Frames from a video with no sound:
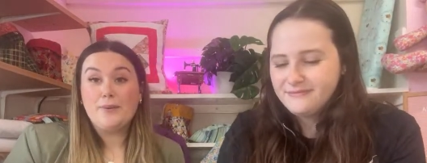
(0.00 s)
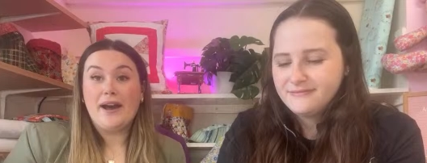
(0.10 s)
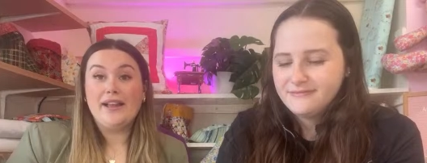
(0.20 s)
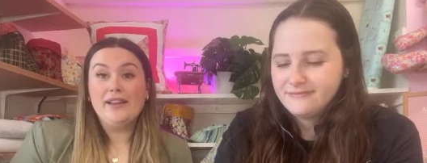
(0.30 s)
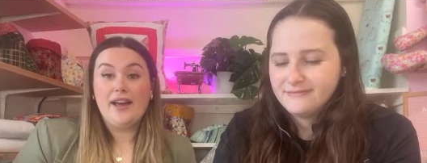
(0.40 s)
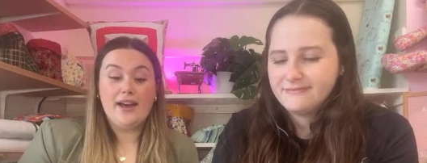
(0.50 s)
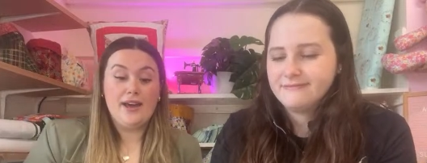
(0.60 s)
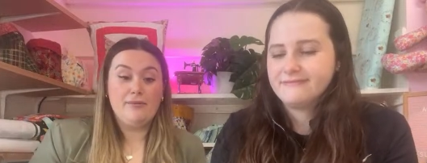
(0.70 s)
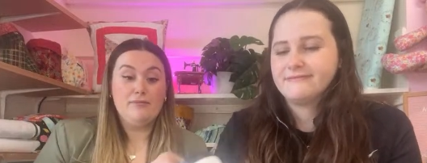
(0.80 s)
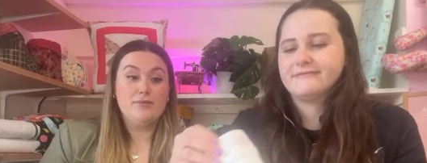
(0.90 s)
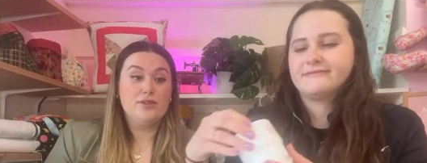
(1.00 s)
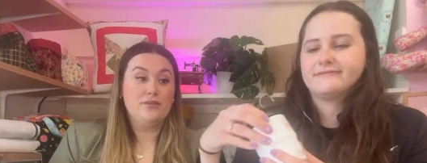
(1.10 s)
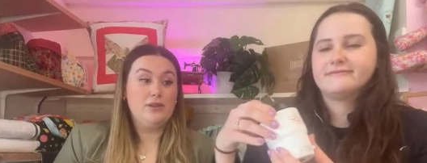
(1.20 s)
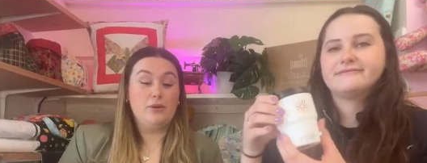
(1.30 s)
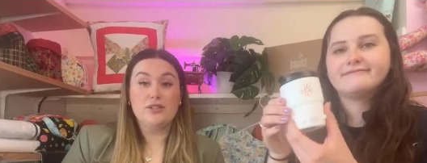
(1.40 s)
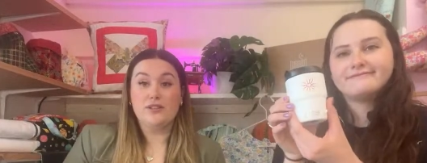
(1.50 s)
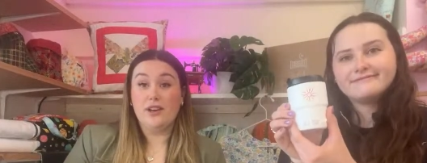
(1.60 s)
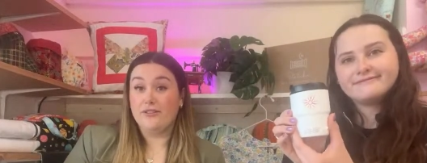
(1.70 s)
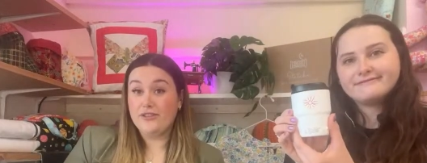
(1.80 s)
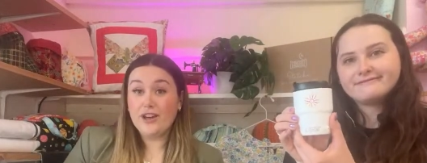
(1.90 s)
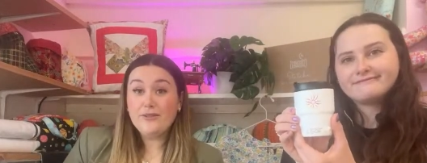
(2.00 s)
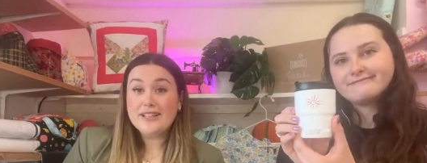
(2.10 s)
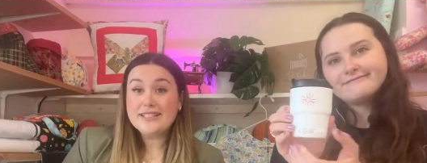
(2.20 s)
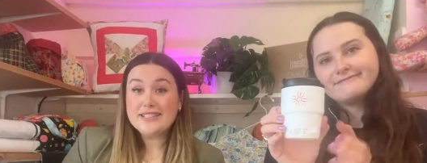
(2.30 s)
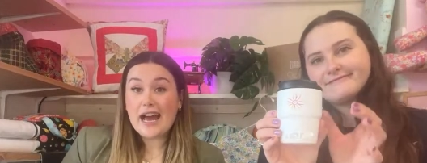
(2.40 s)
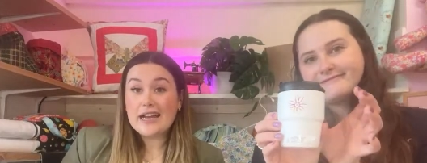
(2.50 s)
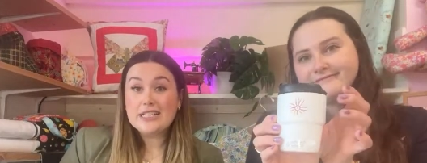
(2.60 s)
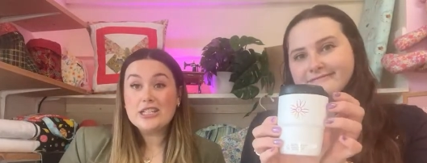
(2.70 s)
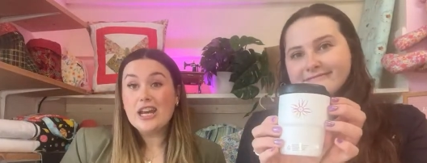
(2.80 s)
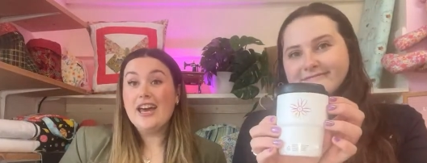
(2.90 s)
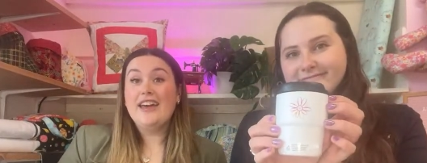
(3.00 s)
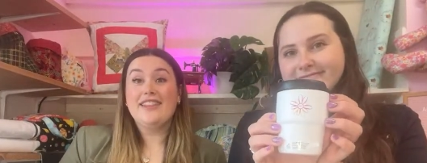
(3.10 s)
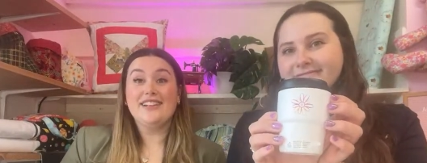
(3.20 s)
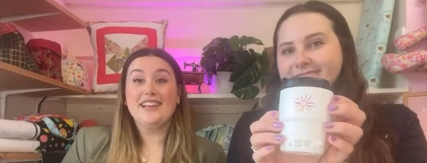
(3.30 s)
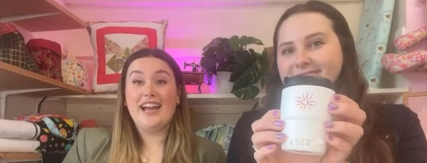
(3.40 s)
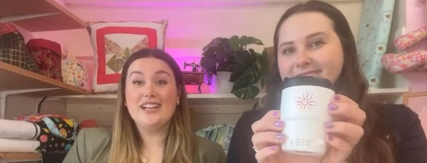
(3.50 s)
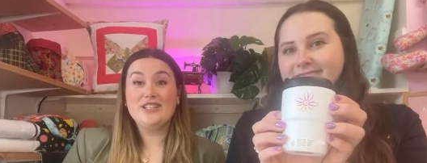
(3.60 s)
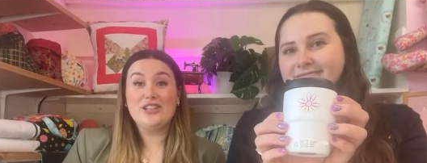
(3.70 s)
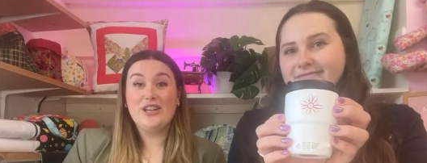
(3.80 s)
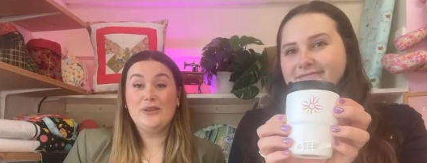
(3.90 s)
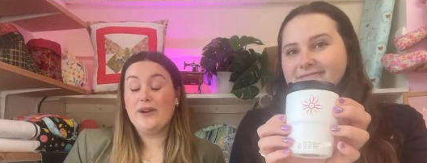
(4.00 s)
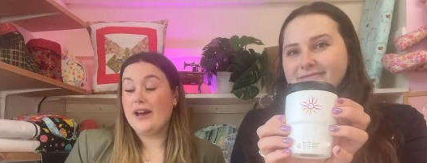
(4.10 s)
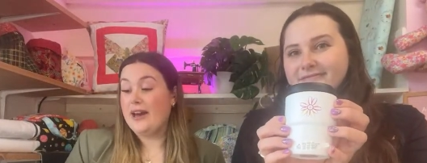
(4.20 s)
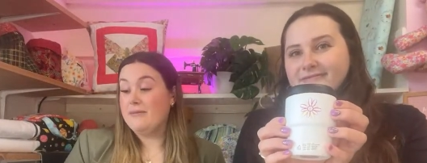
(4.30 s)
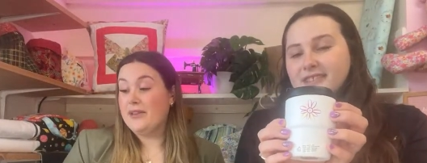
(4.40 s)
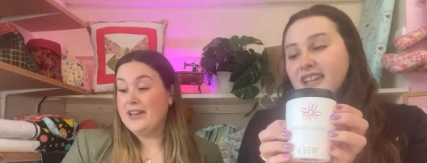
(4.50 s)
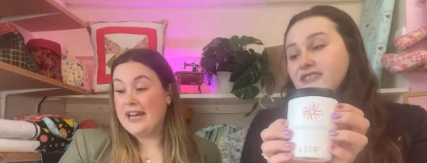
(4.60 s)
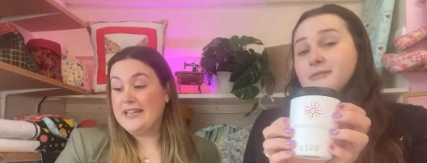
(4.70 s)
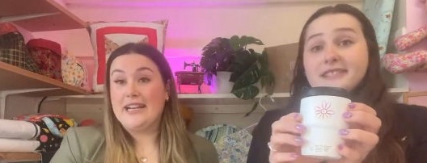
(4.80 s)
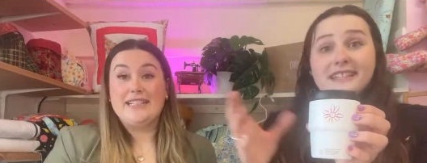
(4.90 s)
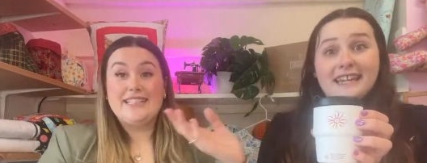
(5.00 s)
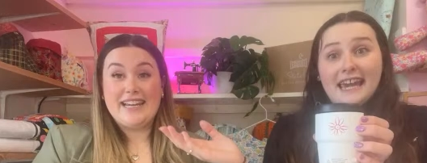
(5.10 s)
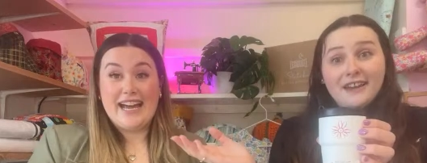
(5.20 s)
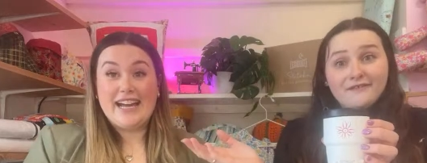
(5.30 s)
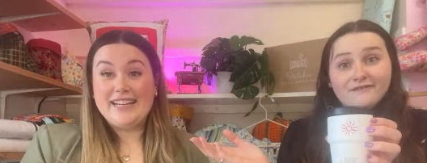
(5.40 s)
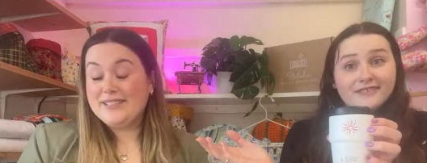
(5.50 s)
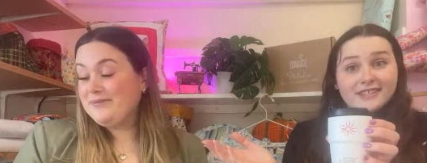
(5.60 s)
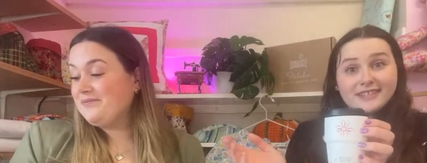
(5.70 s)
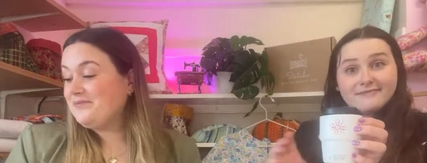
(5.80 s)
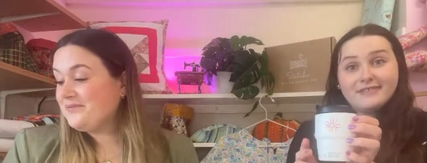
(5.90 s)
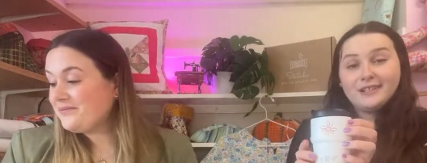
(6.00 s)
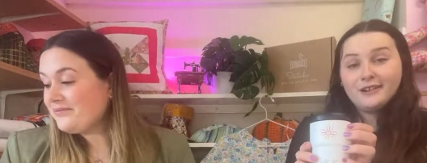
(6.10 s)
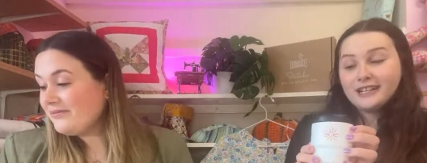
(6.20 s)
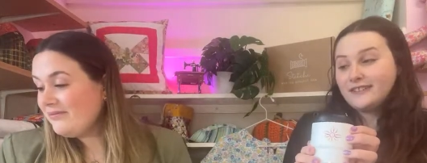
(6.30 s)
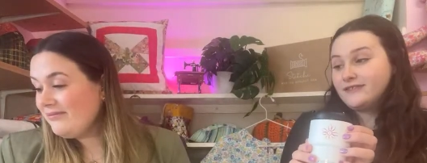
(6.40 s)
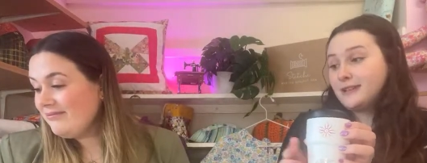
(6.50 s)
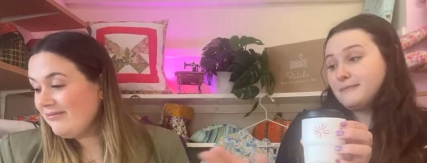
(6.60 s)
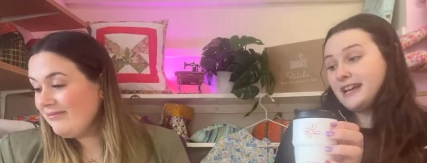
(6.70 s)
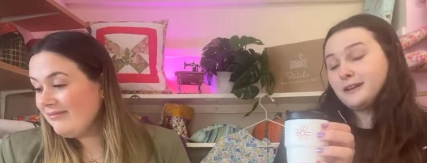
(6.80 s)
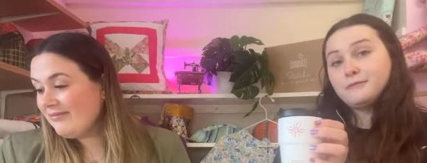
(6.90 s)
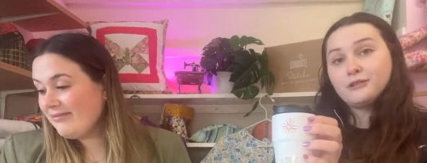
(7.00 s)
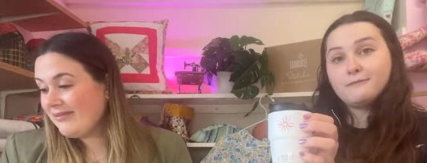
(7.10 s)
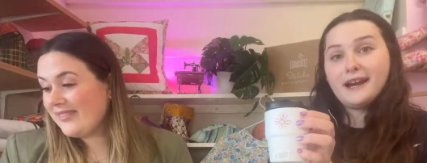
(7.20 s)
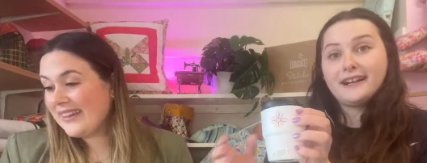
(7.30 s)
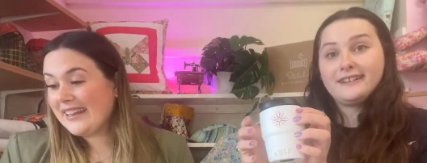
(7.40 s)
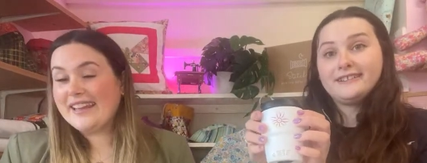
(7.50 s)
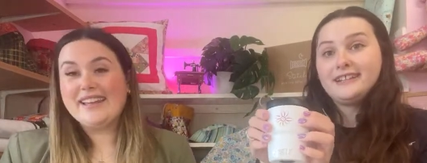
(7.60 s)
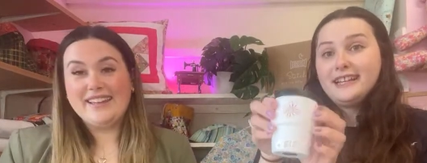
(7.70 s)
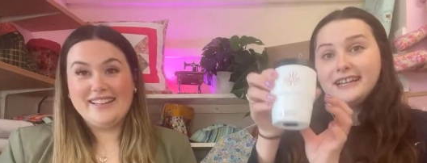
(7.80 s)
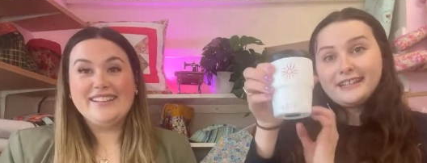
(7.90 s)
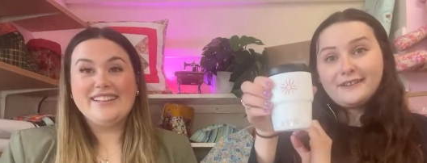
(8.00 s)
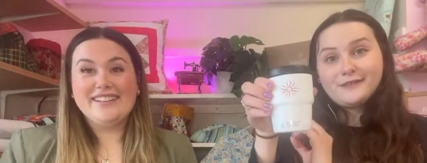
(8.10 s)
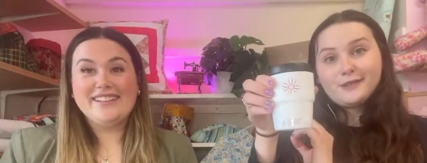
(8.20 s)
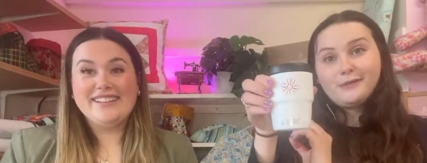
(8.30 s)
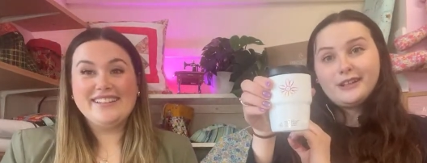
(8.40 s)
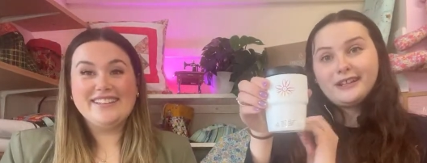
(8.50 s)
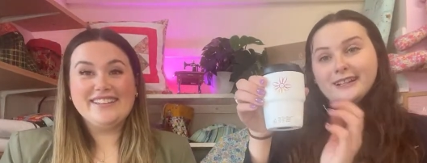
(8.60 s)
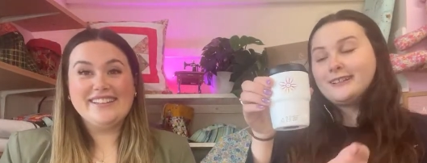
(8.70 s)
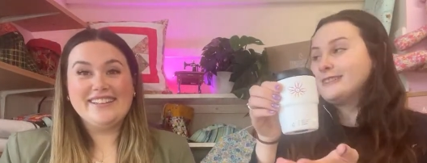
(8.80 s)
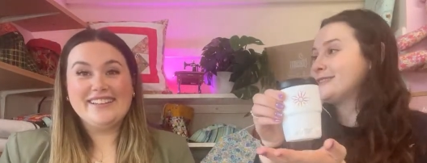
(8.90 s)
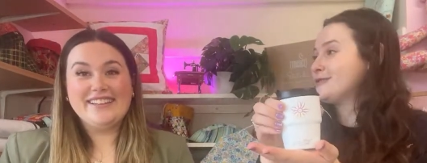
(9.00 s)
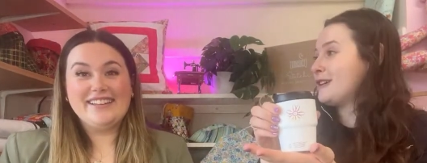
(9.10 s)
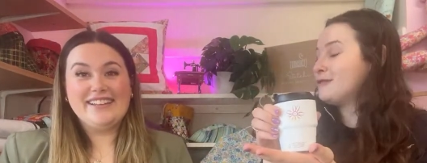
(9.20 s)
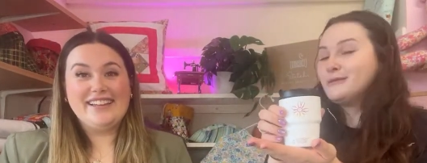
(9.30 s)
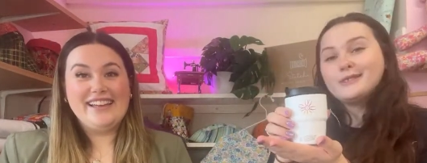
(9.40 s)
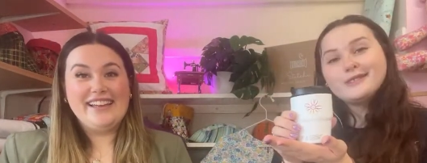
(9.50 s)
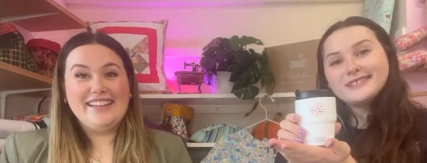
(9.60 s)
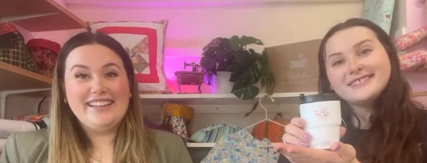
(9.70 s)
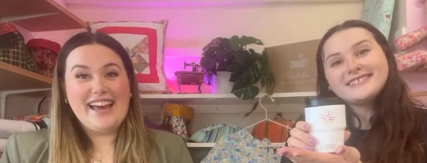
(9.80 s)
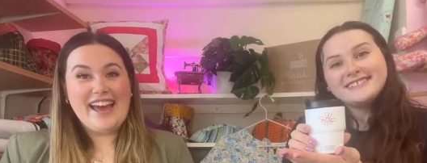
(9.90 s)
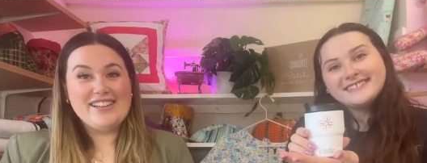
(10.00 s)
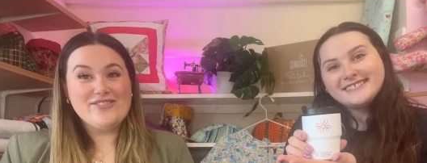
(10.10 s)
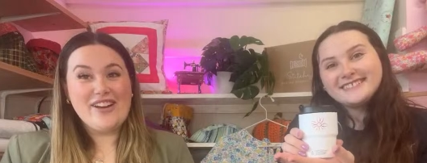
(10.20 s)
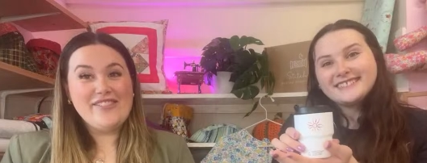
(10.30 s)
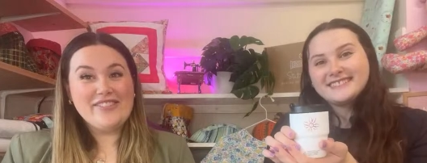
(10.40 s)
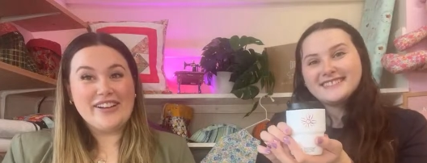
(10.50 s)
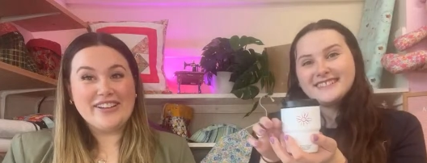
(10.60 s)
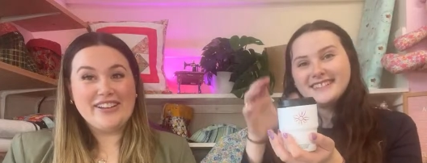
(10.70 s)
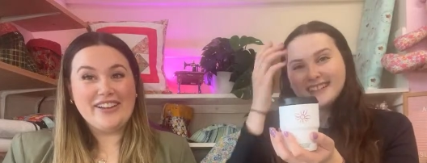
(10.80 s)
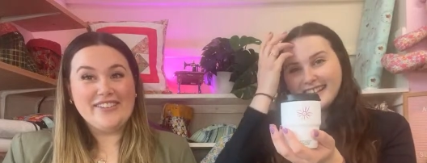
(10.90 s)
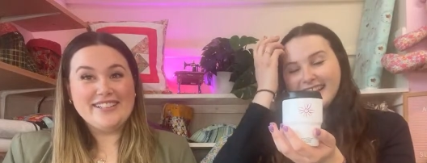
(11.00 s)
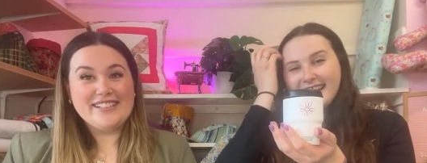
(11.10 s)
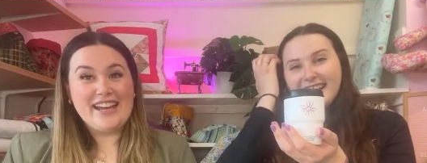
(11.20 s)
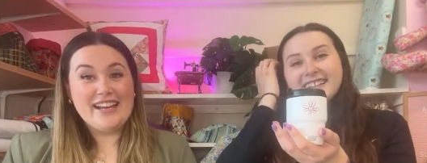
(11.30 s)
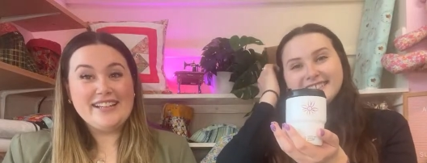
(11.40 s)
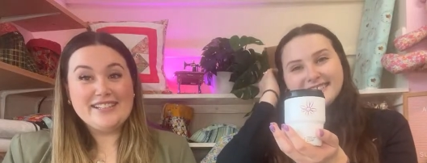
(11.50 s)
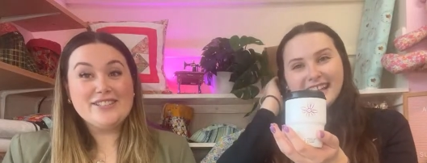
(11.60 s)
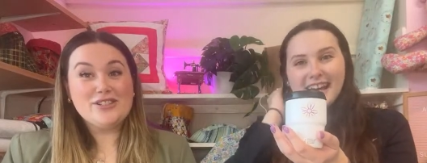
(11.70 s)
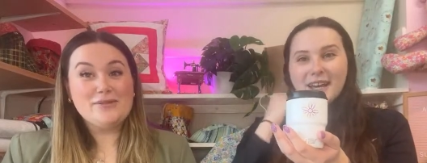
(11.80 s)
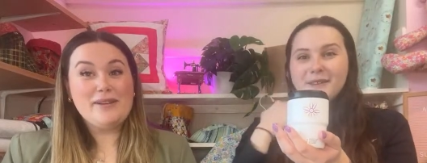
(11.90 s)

Speaker 1: well. Um, so if you want a, a few in your stash, then you can do um, the nine ninety nine.
Speaker 2: You know, gift it, make a mug bag, and give someone a little travel mug. Yeah, it's very,
Speaker 1: very cute, isn't it? It, is, it its yeah. does